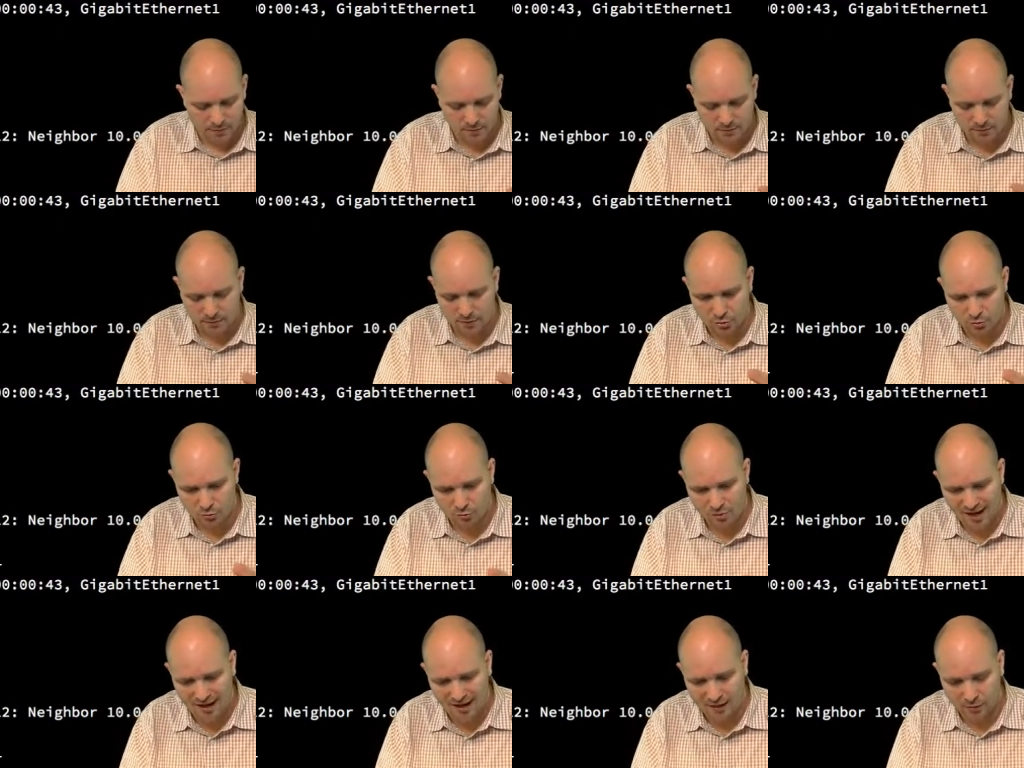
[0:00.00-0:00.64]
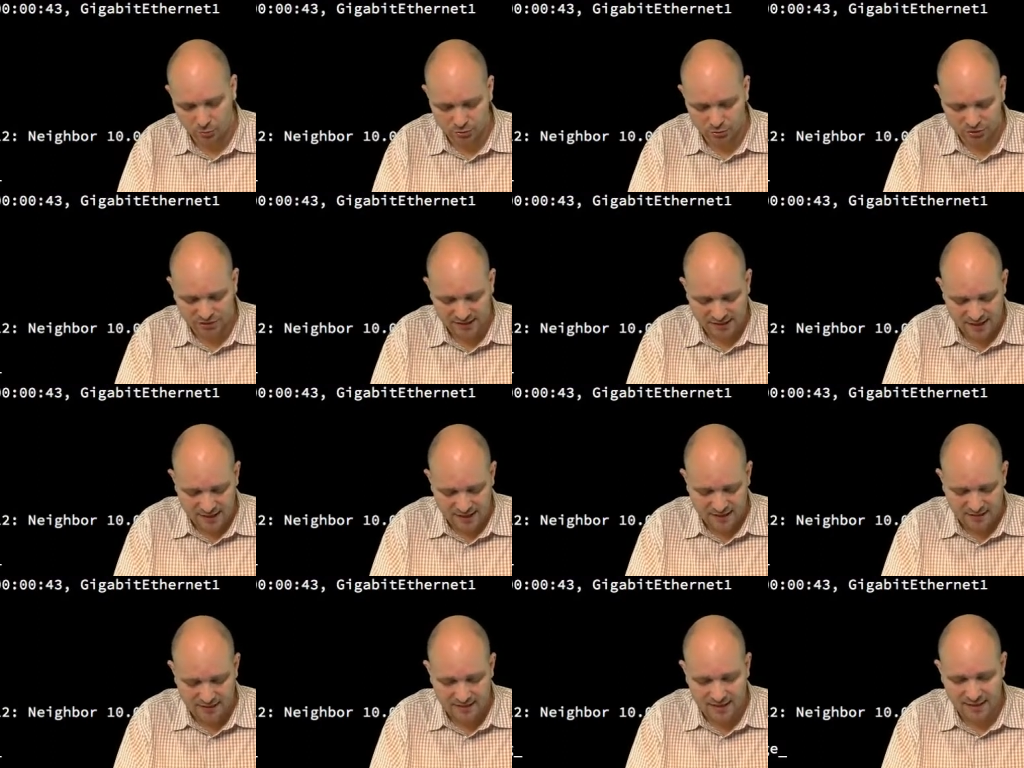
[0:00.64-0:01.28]
routes
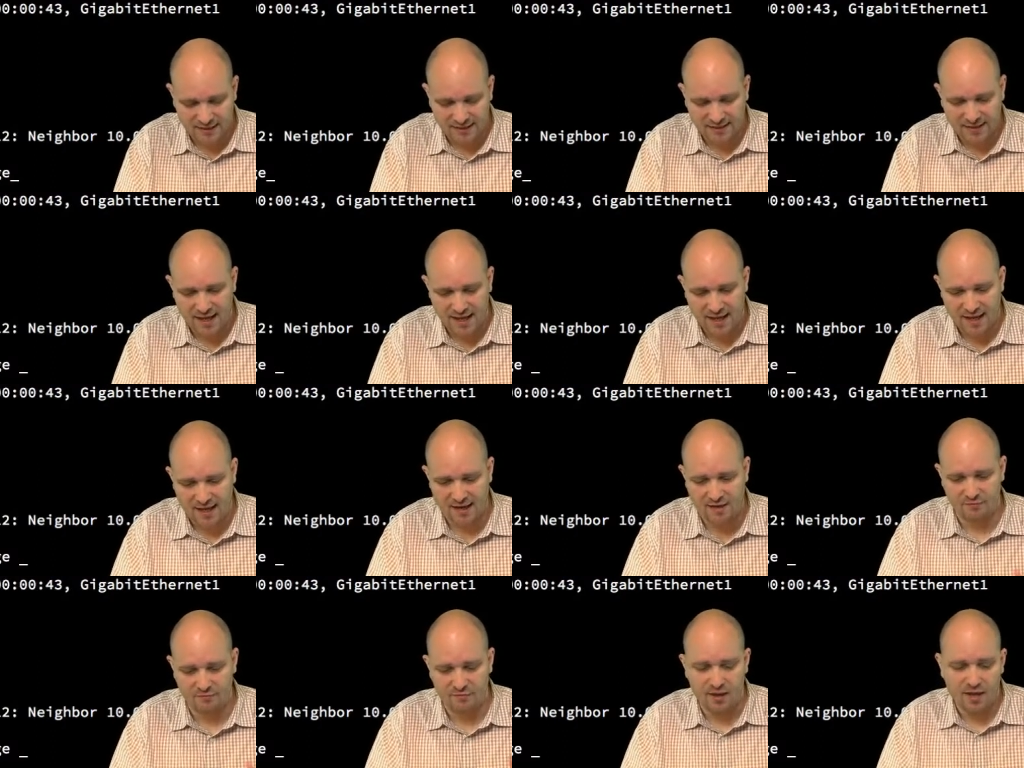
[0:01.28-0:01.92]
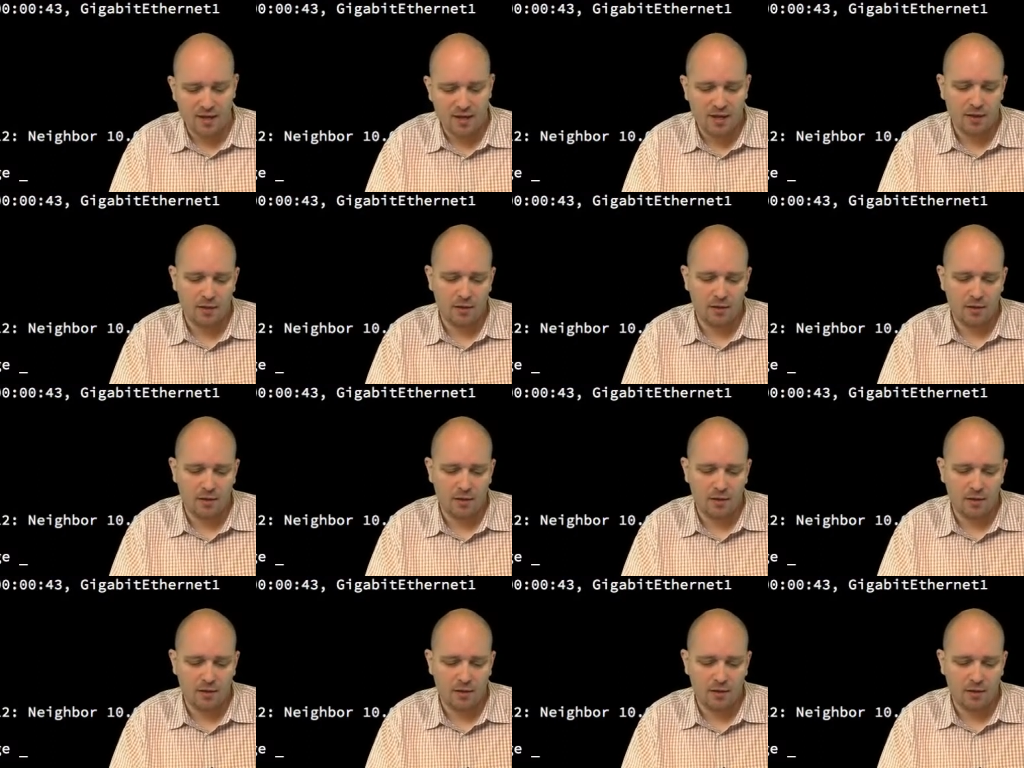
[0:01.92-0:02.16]
that have